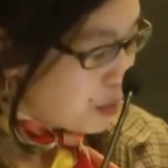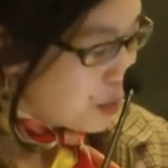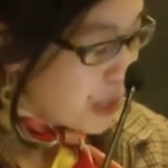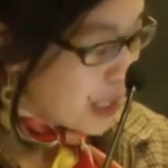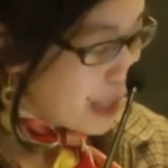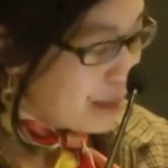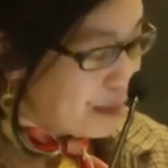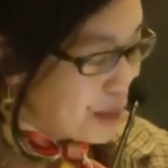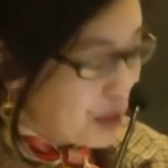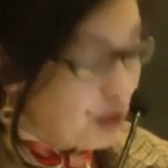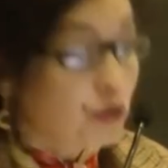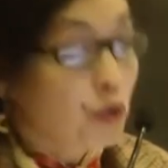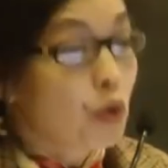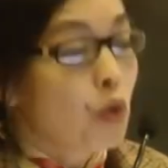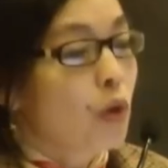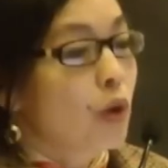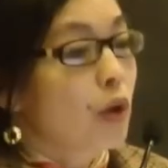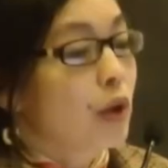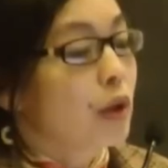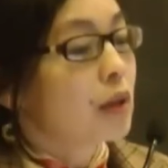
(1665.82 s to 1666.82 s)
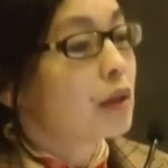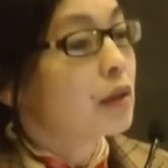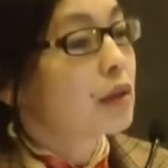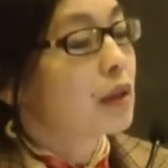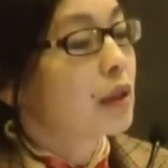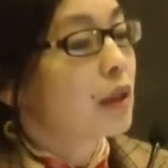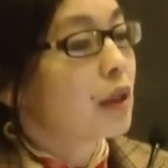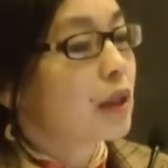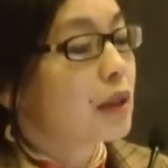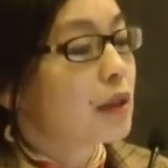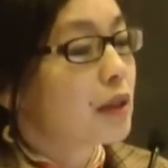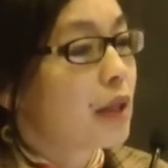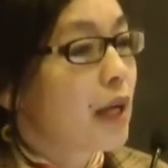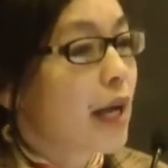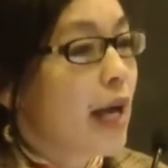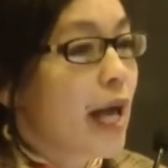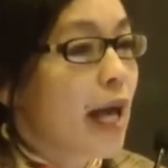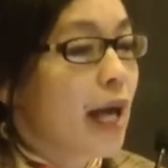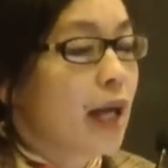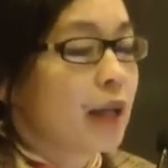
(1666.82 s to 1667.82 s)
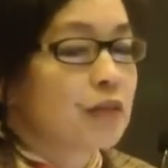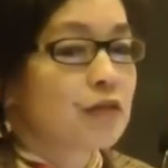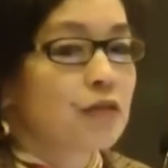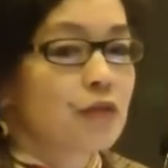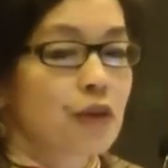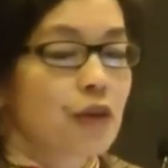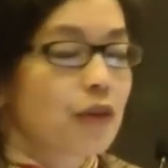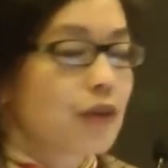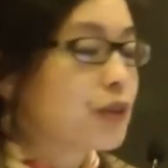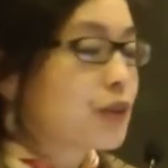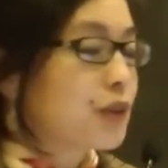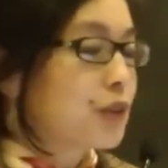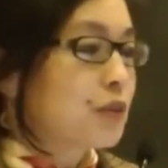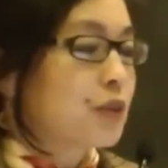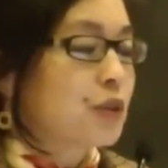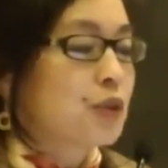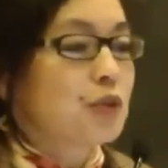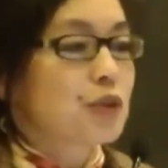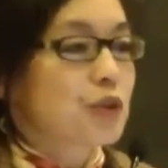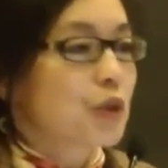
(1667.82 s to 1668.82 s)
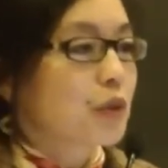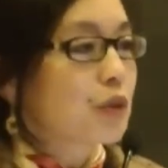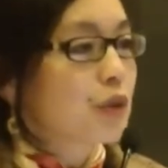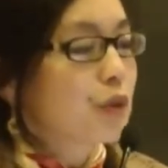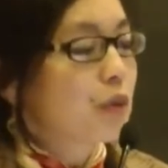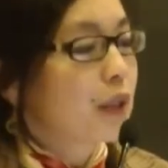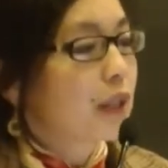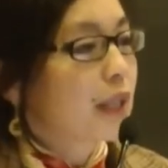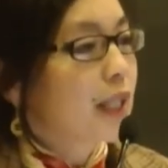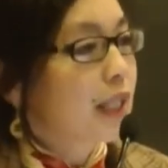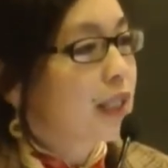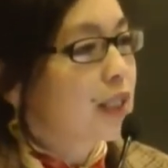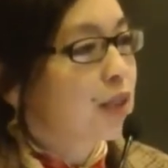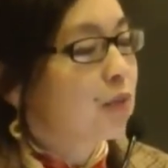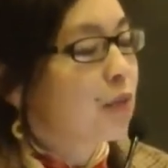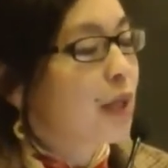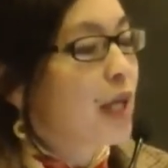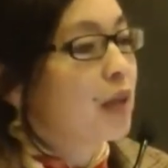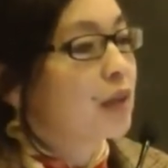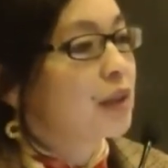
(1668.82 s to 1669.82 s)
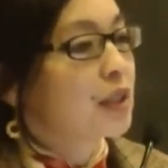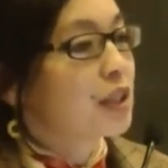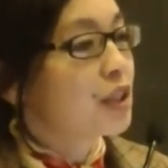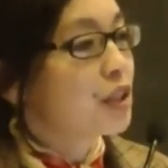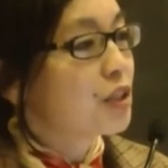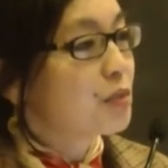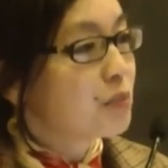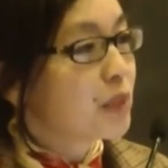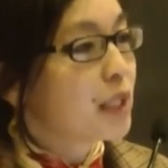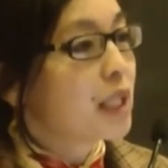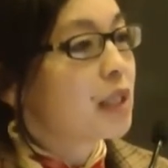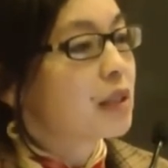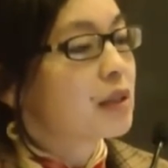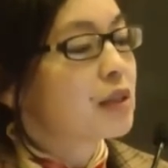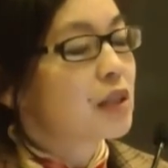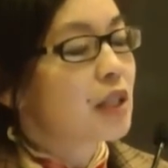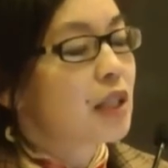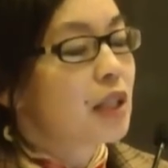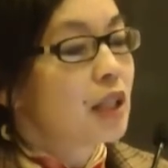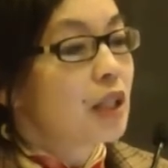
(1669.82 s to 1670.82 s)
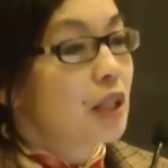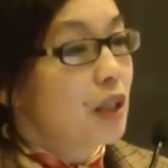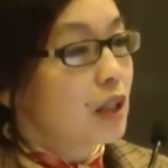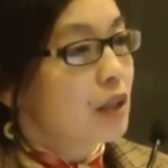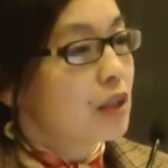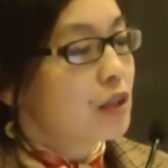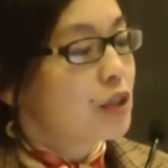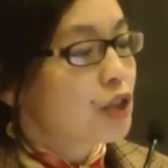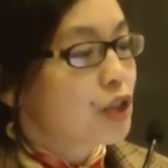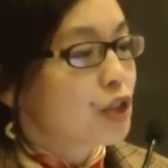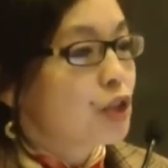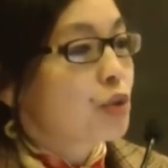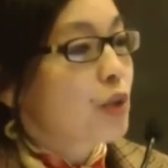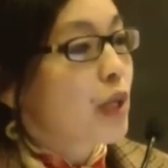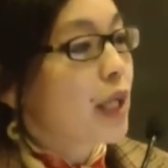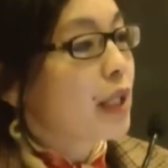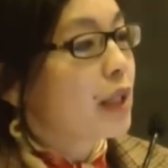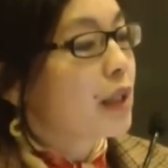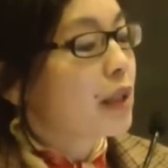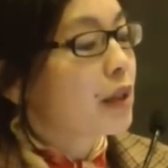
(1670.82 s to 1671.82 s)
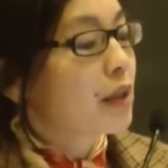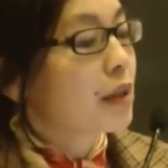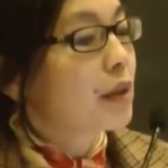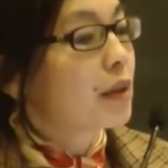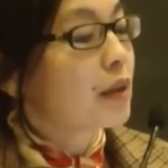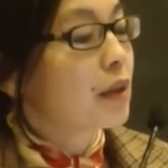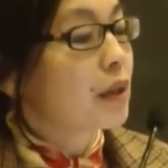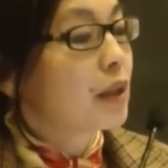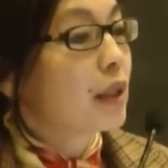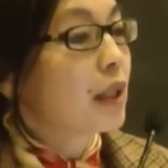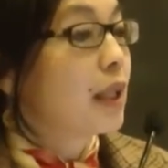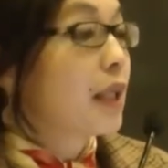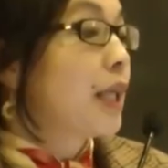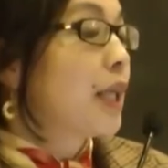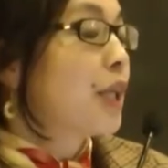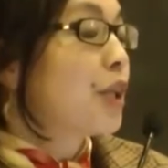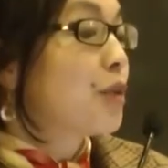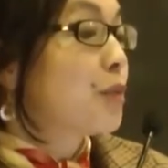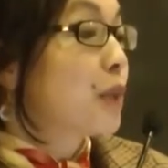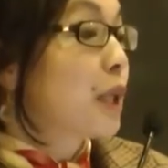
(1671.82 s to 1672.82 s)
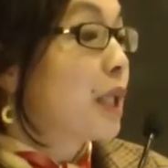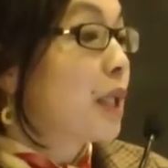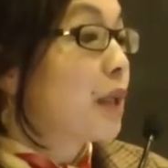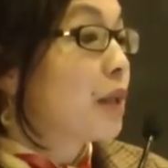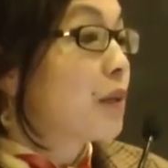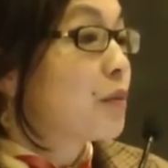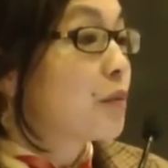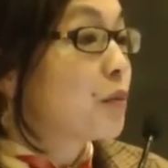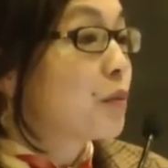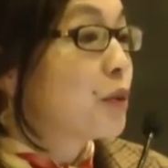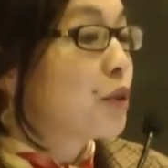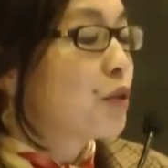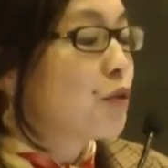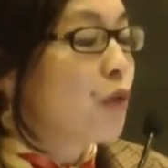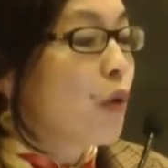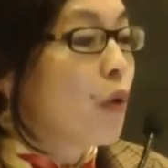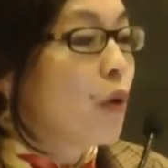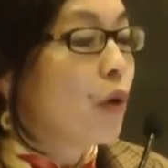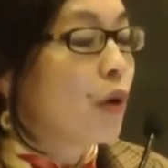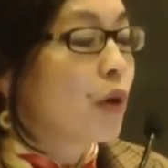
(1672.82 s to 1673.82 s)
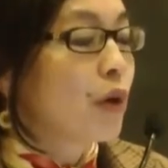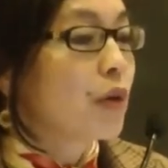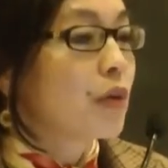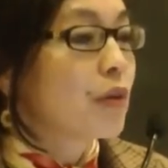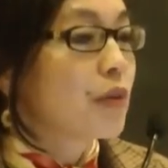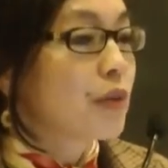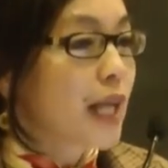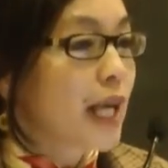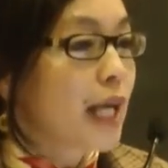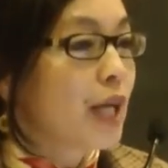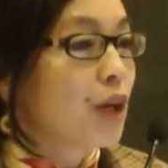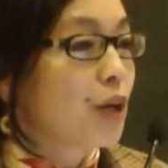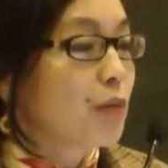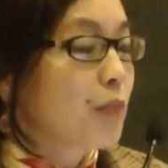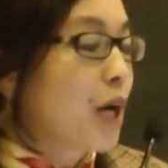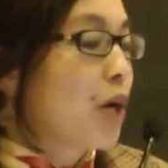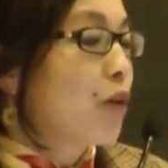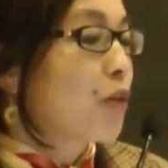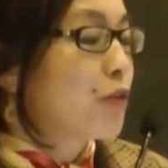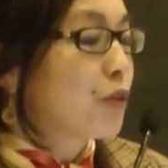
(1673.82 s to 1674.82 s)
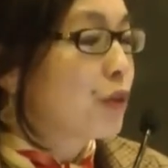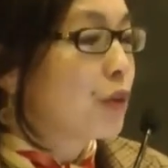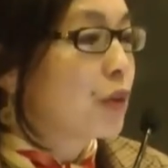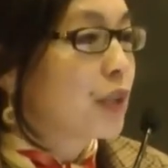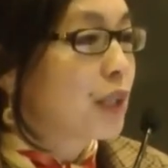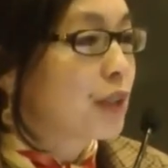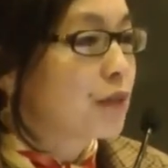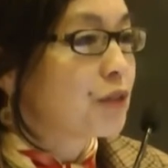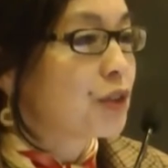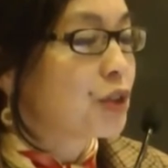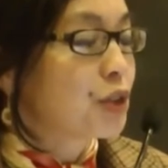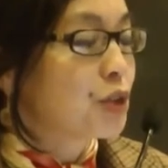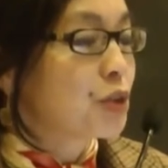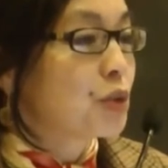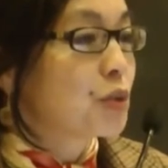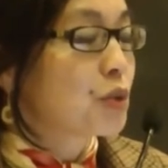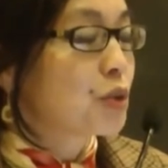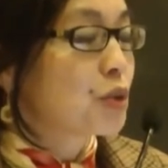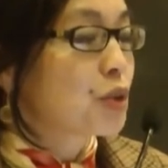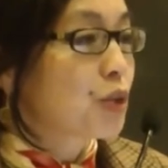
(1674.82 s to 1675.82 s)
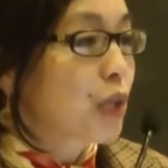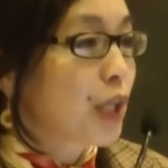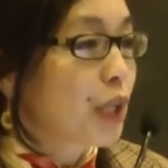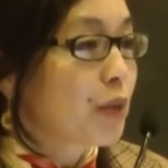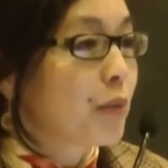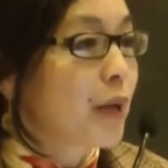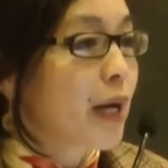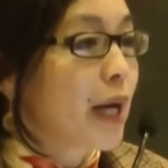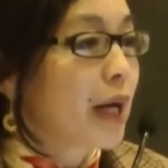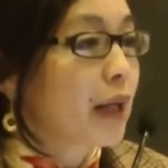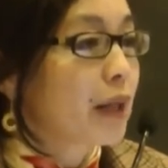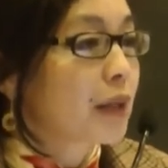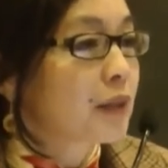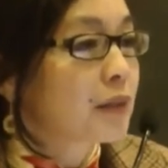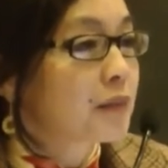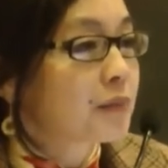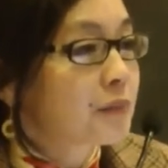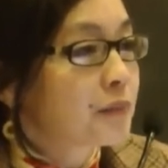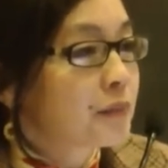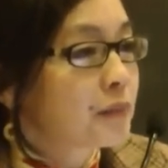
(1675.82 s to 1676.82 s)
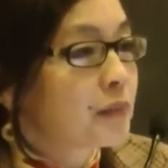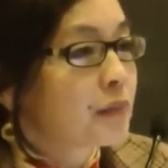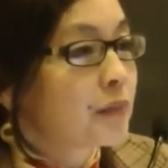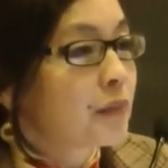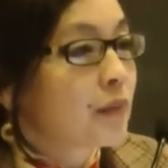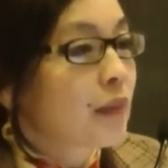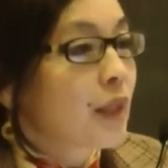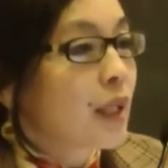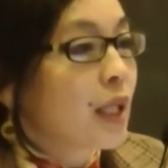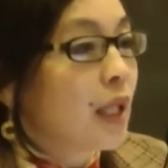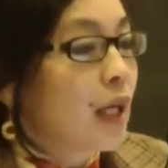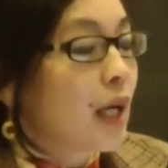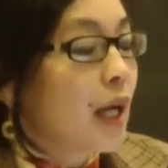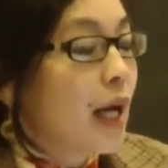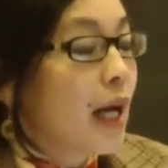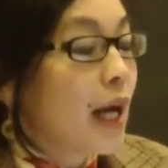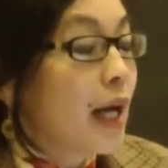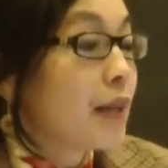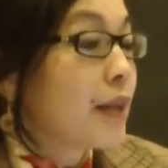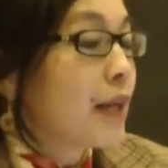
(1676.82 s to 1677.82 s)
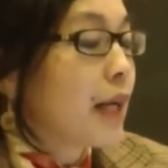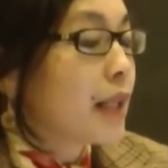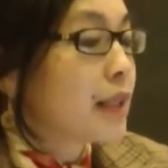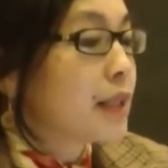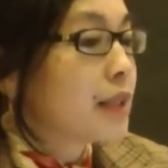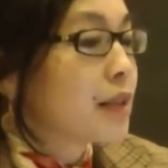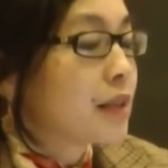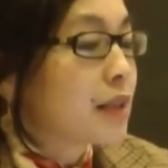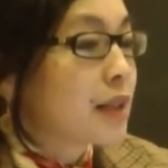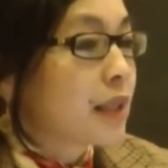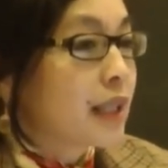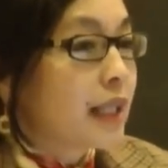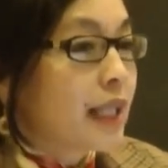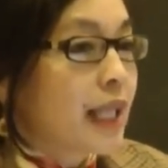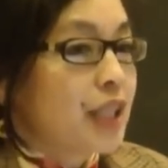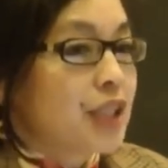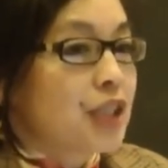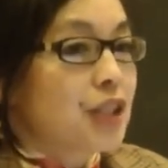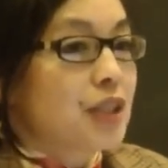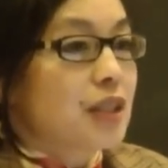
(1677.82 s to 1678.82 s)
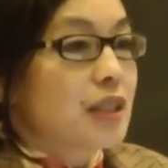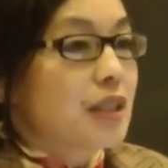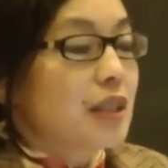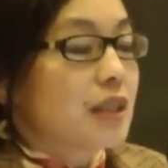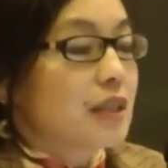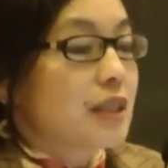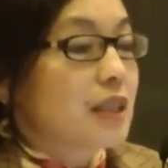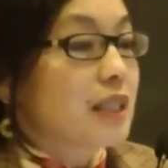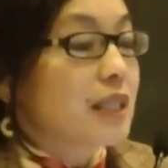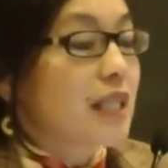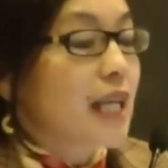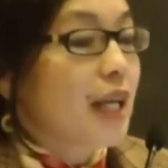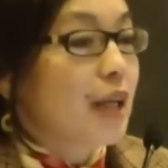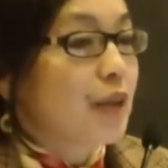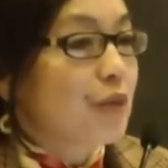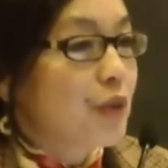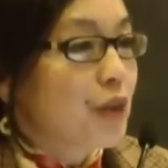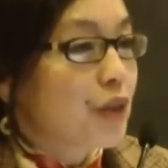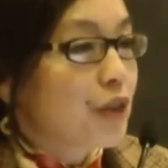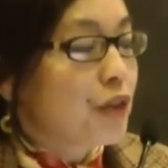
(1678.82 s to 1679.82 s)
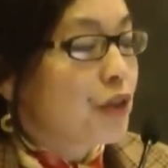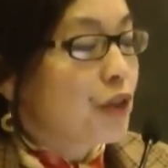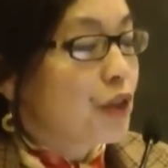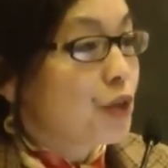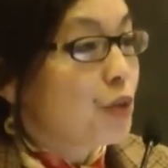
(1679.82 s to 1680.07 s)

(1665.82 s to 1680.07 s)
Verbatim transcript: preemptive war. And for those of you who don't know what that's about, it means to strike an enemy before they are powerful enough to strike back. And that is the case today with the